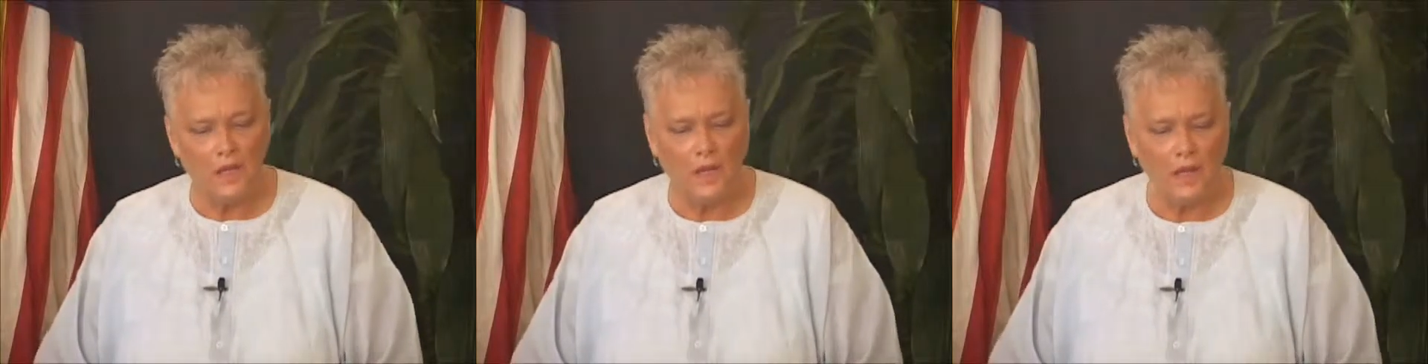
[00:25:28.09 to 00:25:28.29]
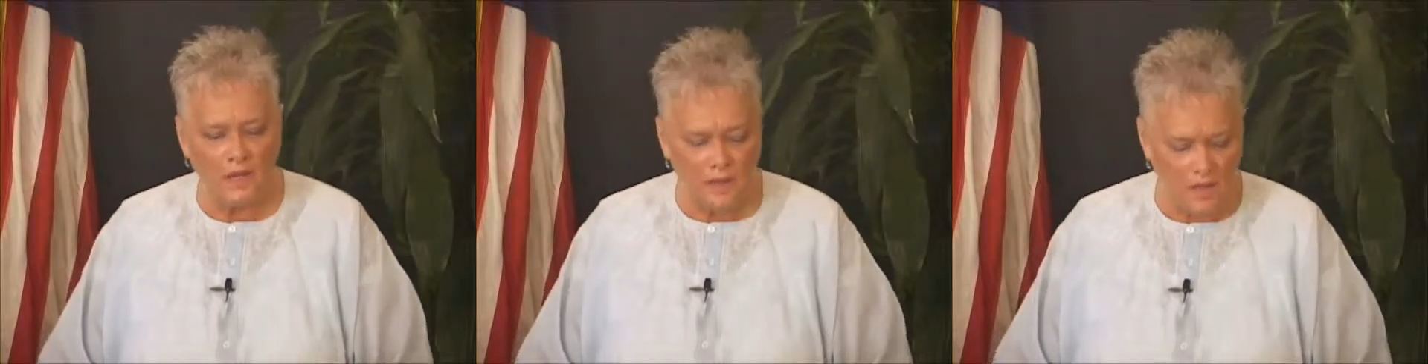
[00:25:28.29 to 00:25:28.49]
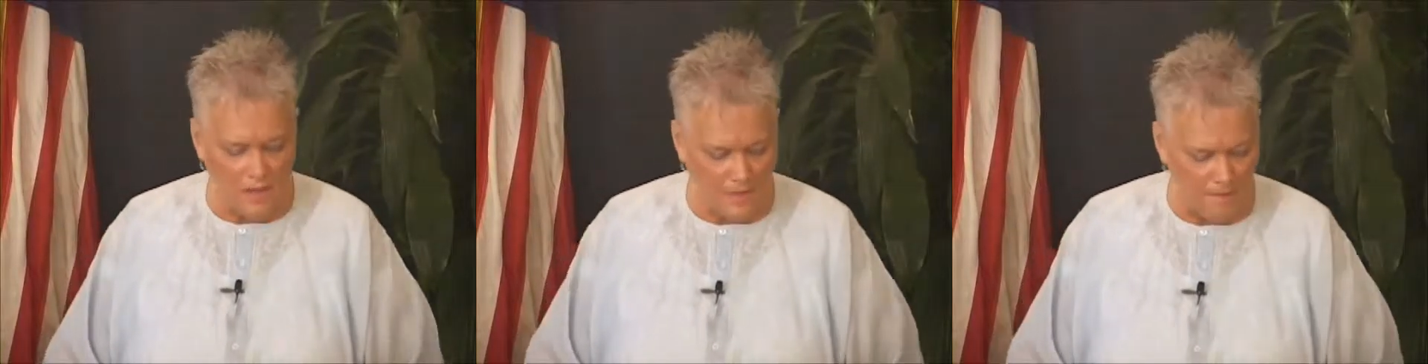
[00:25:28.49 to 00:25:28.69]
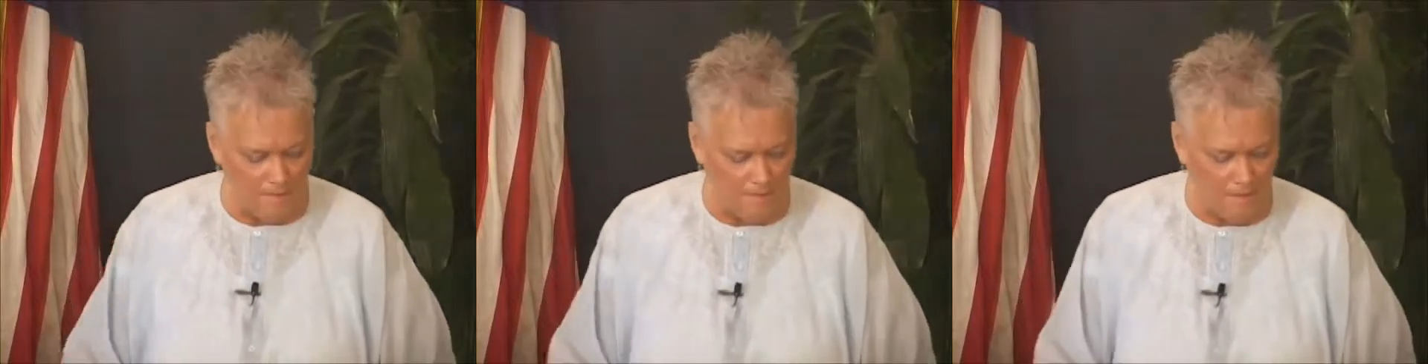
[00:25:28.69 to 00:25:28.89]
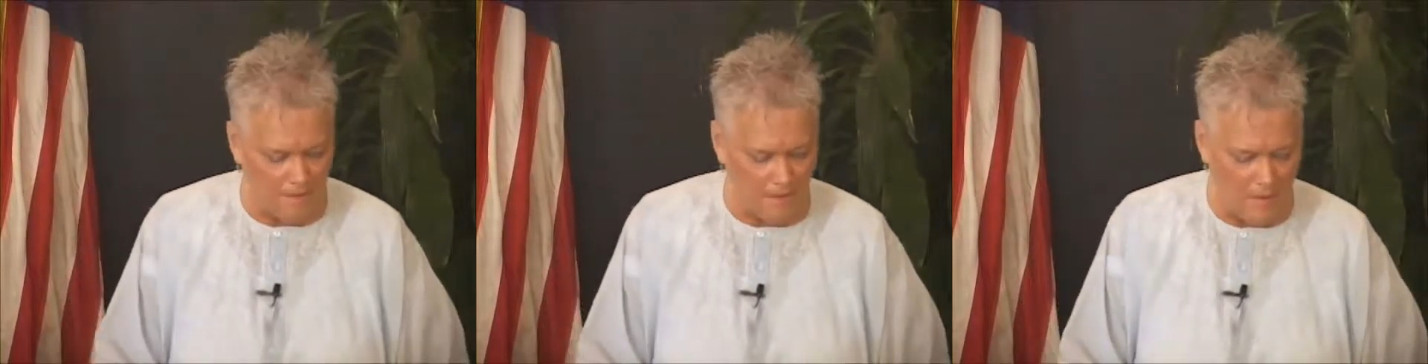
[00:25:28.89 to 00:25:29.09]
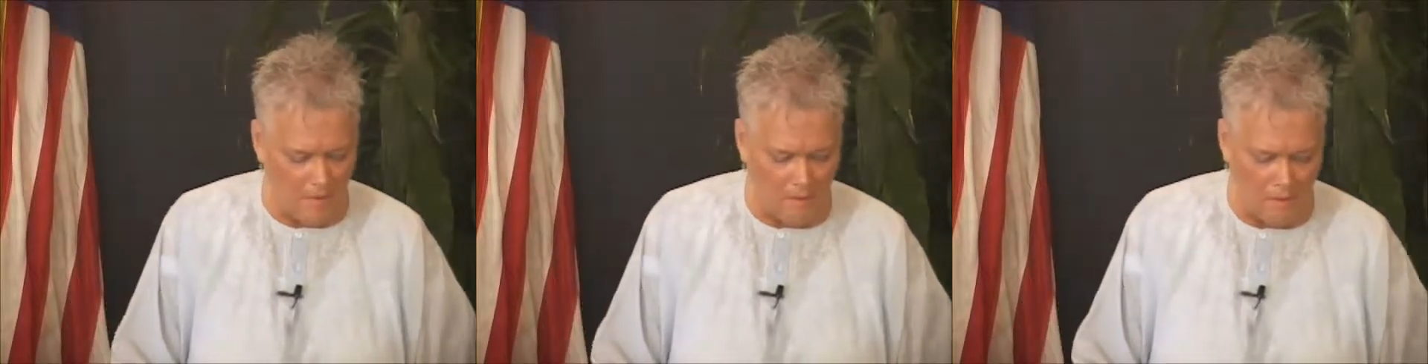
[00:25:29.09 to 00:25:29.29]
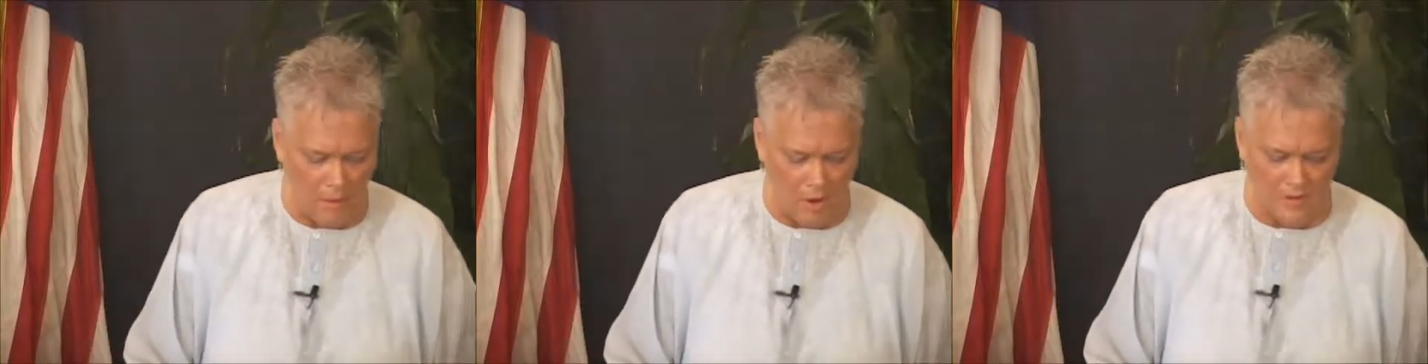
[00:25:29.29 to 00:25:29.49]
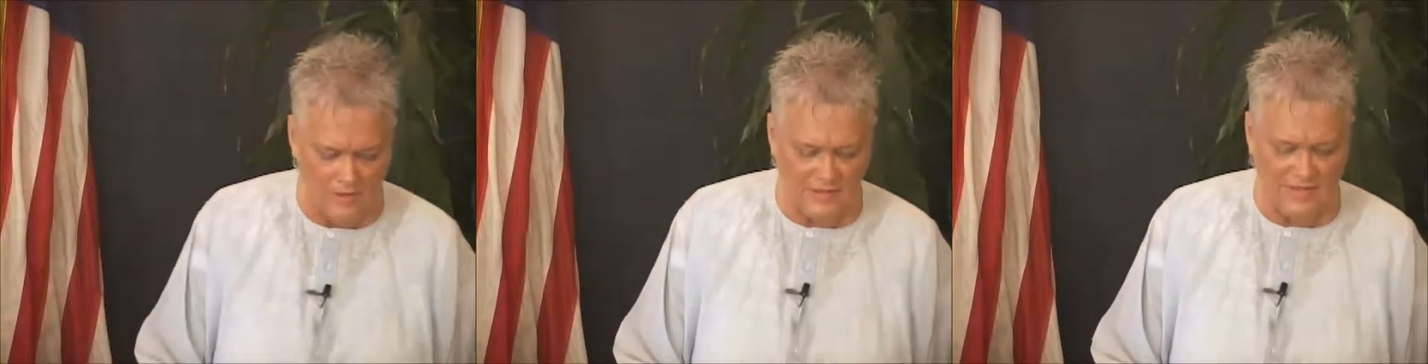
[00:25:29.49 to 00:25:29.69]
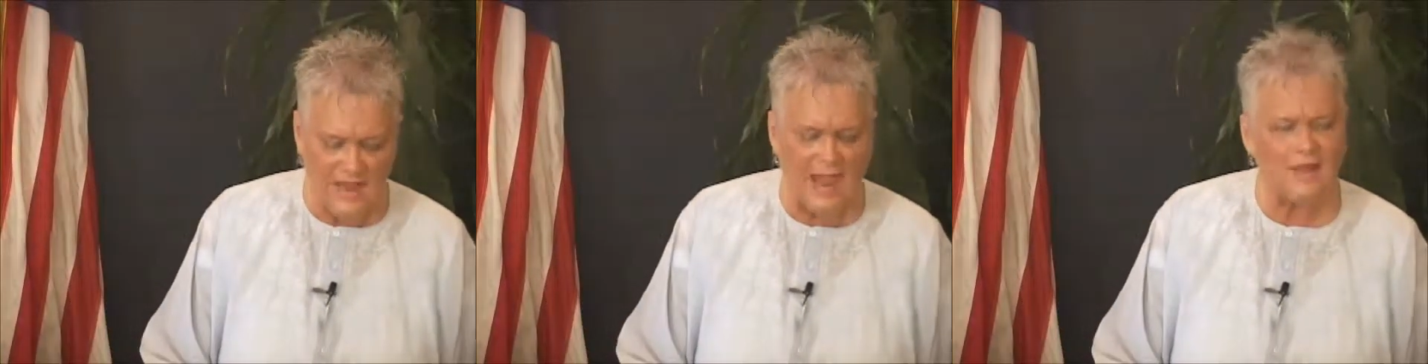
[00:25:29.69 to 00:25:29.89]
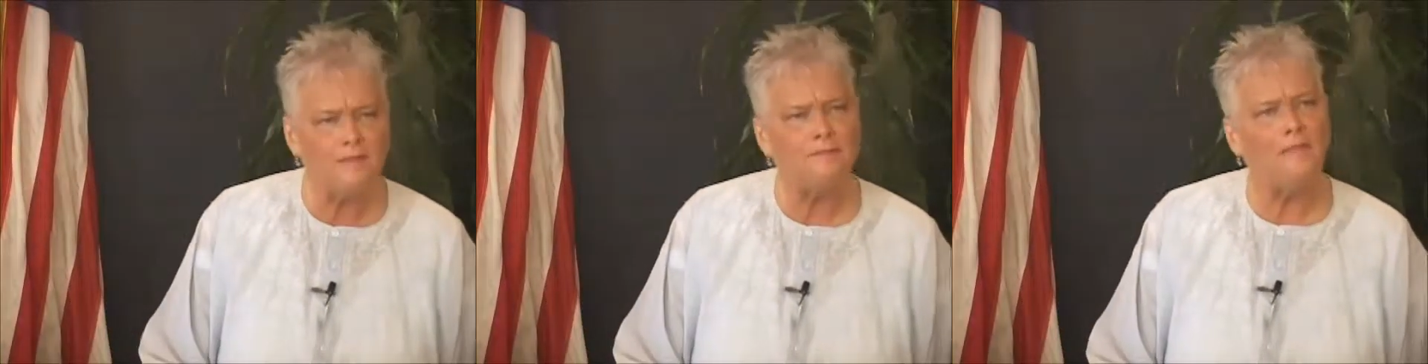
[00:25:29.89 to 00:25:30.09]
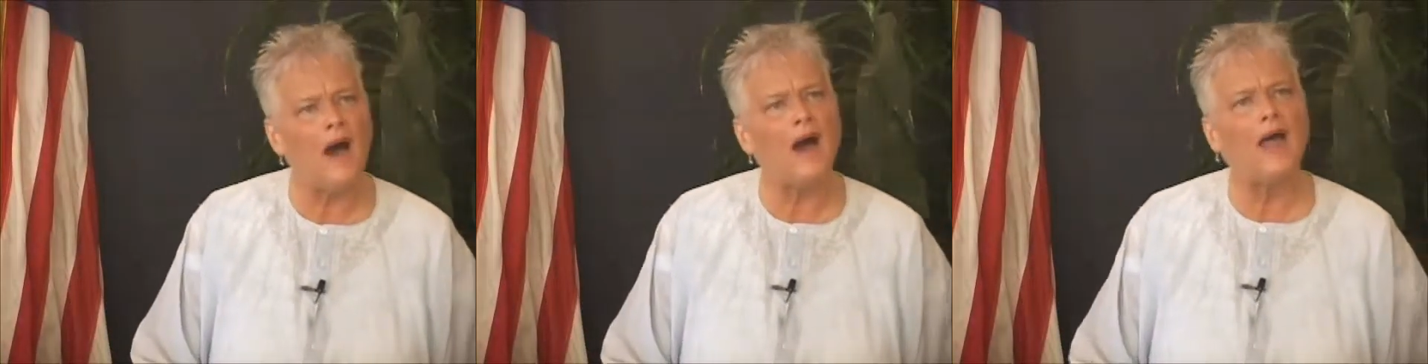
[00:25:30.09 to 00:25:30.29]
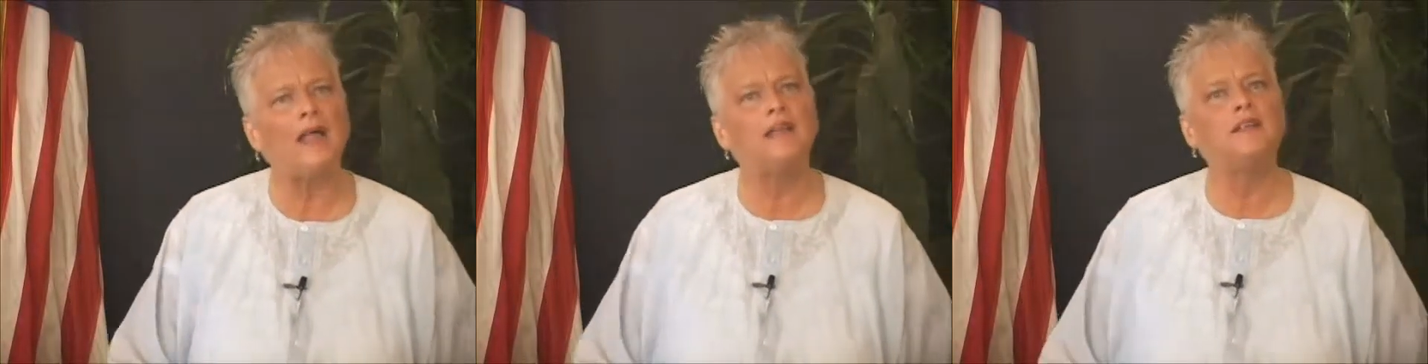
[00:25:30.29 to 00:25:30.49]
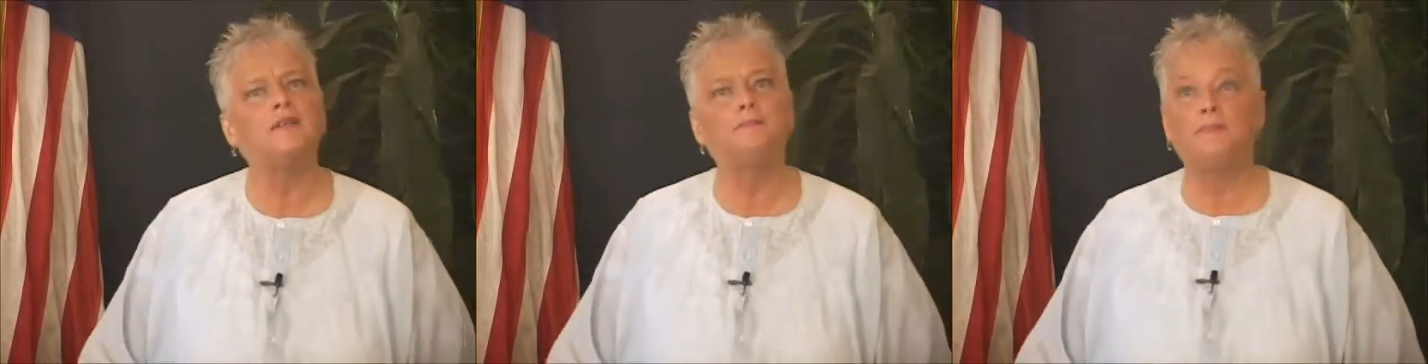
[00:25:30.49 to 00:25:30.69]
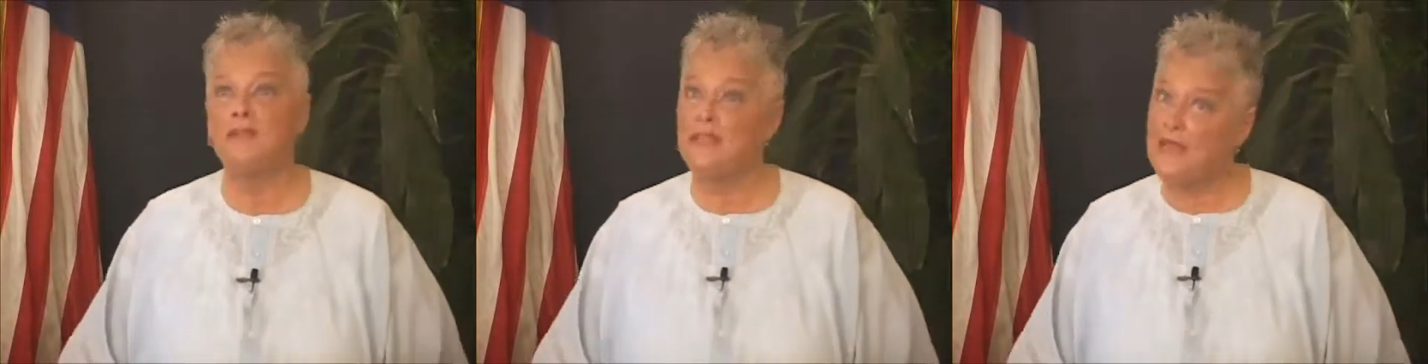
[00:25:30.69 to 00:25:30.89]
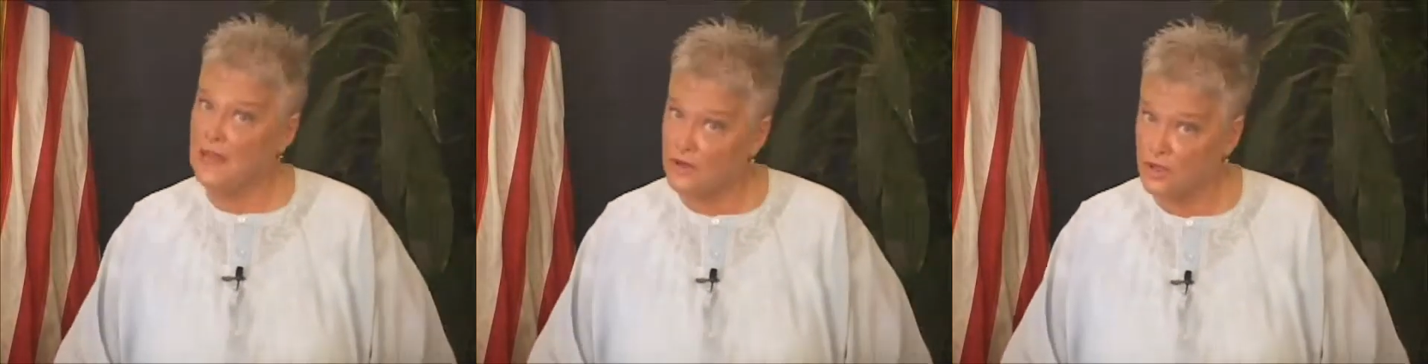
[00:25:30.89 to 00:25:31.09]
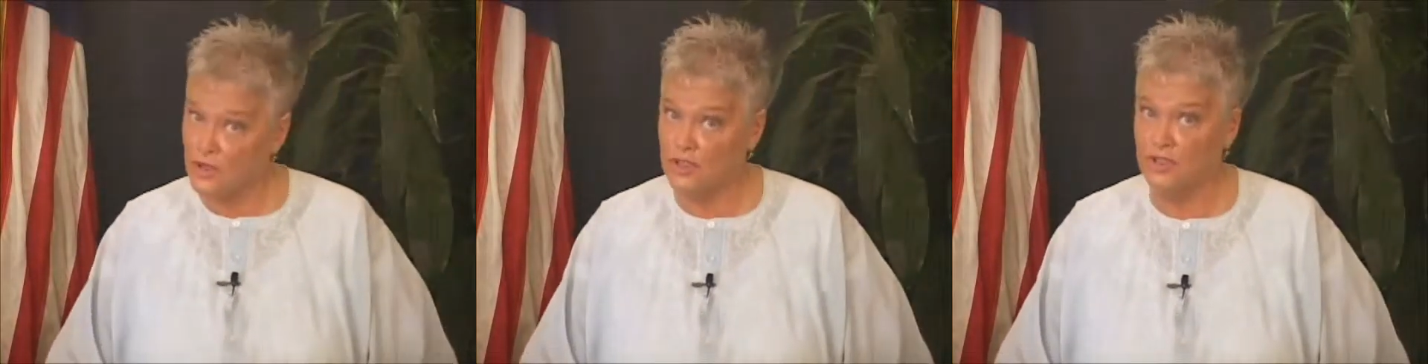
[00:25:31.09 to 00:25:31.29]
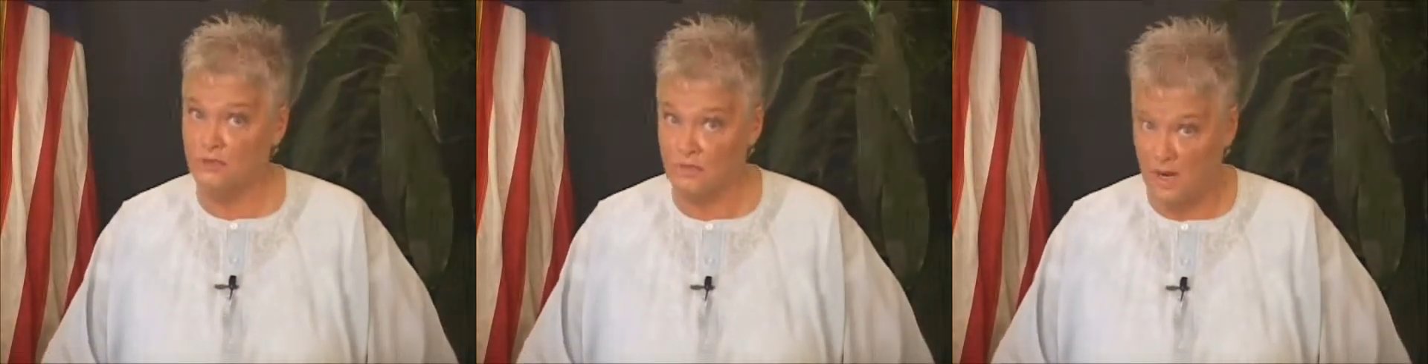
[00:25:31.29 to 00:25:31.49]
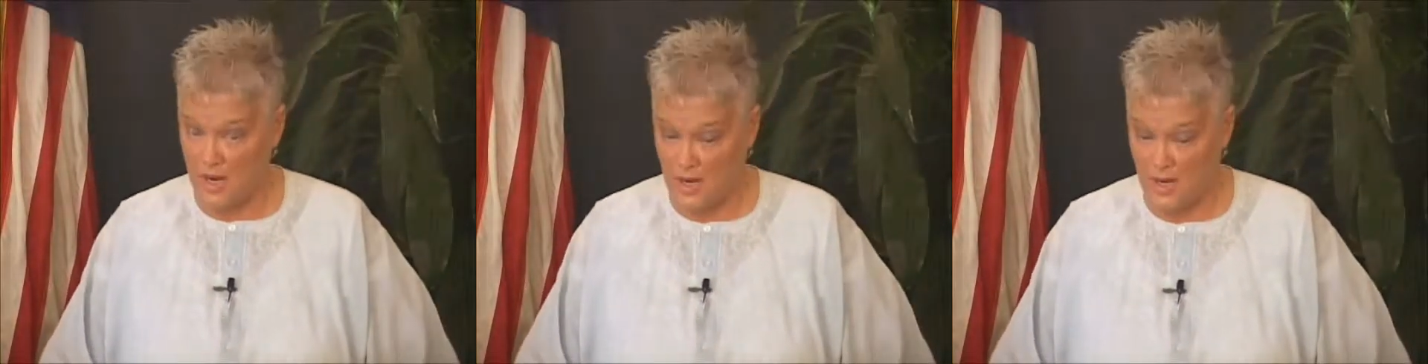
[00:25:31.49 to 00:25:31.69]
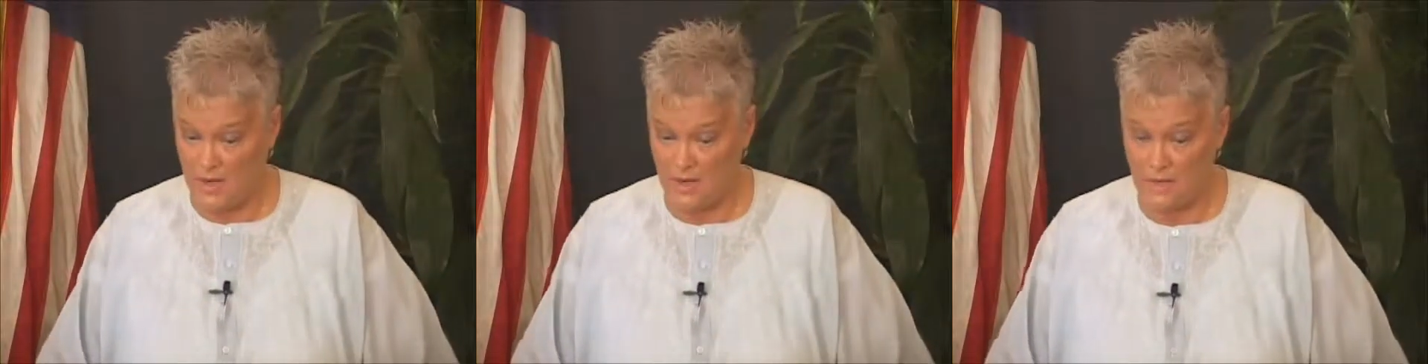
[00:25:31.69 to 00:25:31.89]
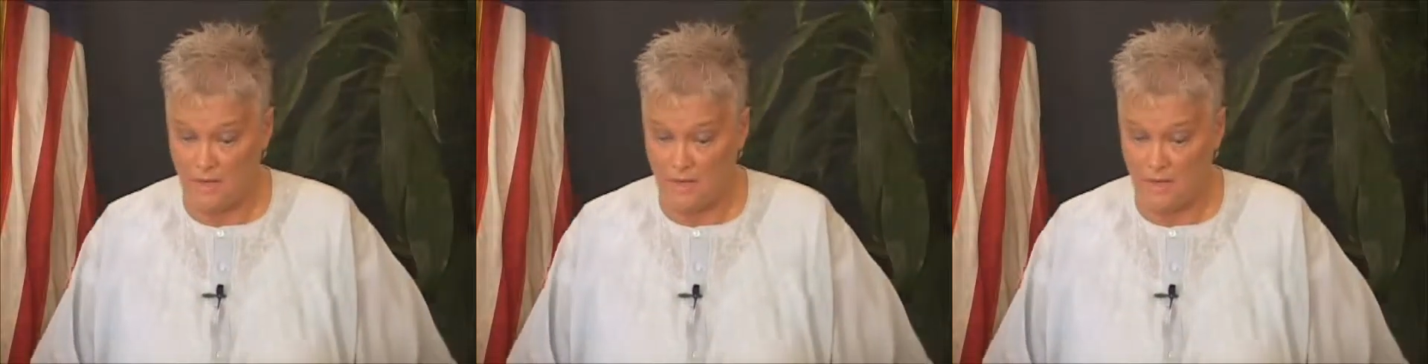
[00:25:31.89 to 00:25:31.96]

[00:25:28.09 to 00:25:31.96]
In the book Zen Mind, Beginner's Mind,